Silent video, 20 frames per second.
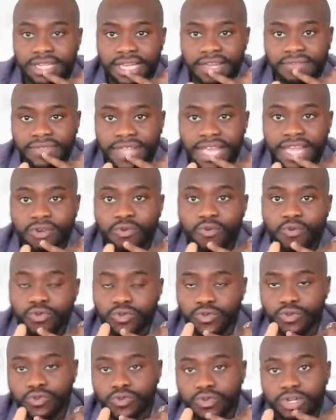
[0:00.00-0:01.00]
if they
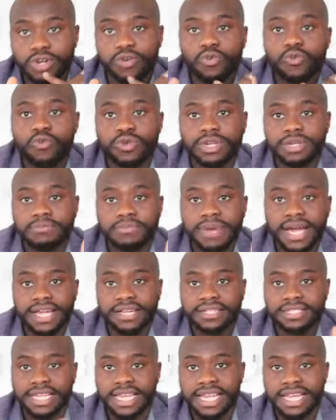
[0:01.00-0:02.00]
call you, you can call them
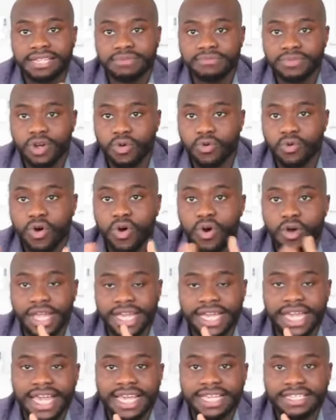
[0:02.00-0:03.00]
back to let them know, or
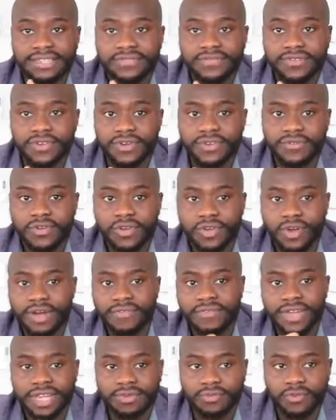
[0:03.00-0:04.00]
in case if you're not
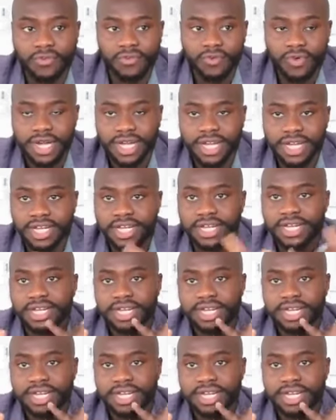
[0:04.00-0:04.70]
available for work,